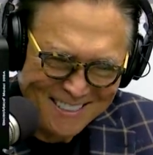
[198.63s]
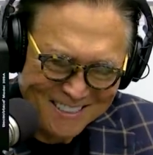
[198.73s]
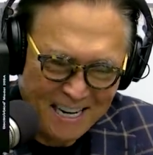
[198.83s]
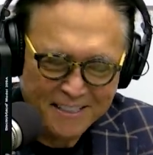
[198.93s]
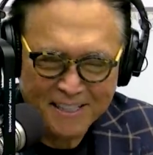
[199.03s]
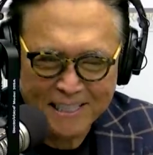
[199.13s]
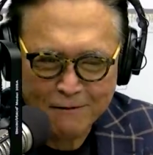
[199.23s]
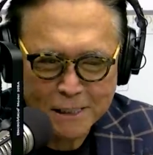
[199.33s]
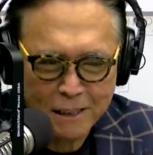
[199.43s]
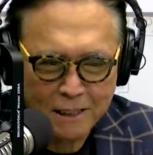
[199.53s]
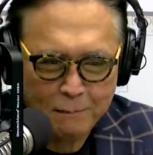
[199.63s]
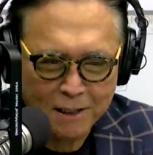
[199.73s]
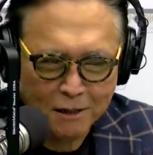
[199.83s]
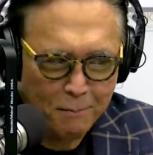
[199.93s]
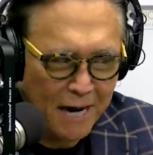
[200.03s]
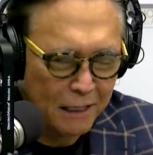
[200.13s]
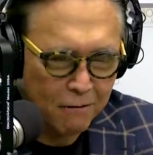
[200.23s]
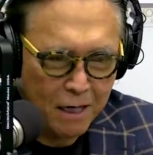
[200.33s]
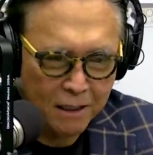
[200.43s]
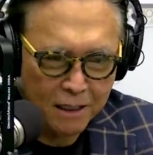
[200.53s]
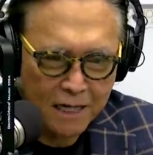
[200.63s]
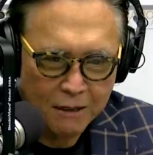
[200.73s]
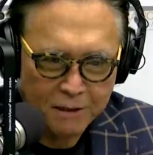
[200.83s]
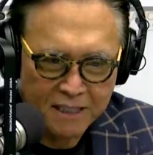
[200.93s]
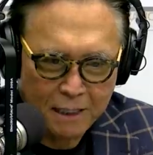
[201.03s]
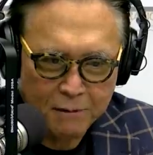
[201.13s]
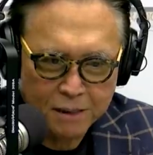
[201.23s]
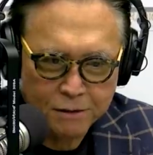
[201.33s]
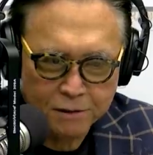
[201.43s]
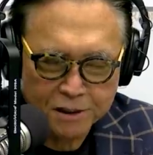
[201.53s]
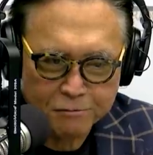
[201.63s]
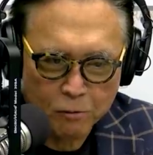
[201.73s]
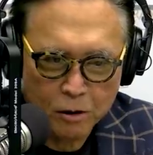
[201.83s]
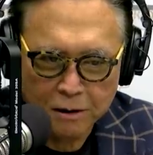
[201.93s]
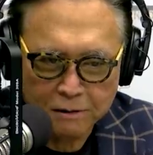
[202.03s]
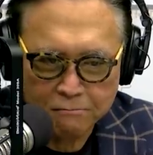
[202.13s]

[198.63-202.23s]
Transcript: So, Anthony, give us a little bit of your background and how you came into this world,